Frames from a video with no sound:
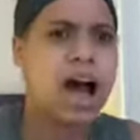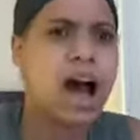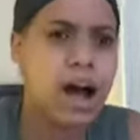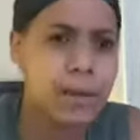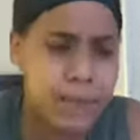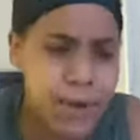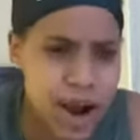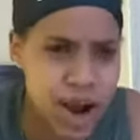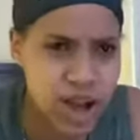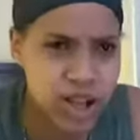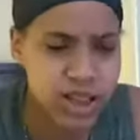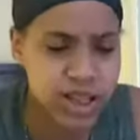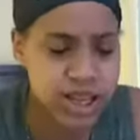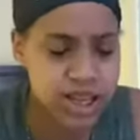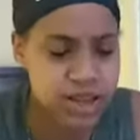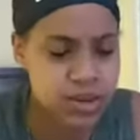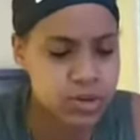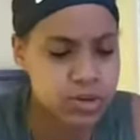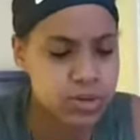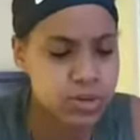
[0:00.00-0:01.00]

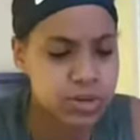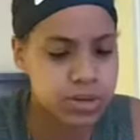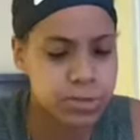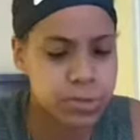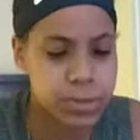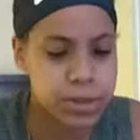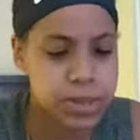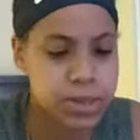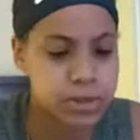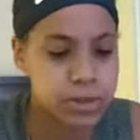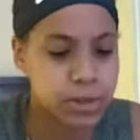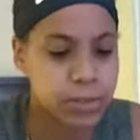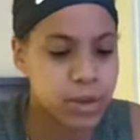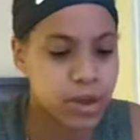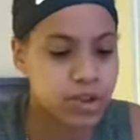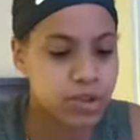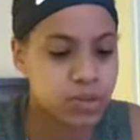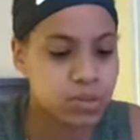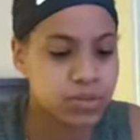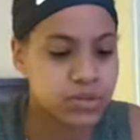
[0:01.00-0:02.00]
Apparently it was supposed to be the
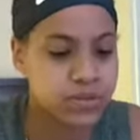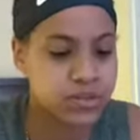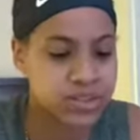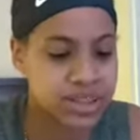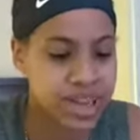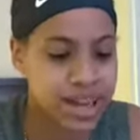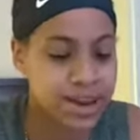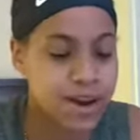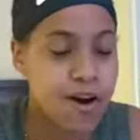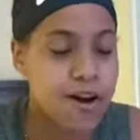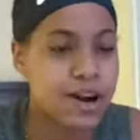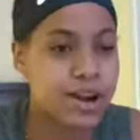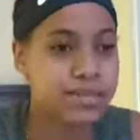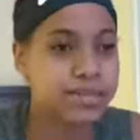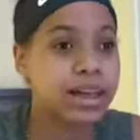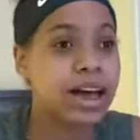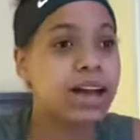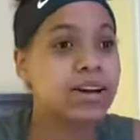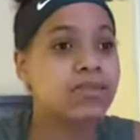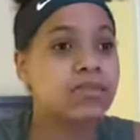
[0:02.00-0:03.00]
Bella Twins versus the Iconics at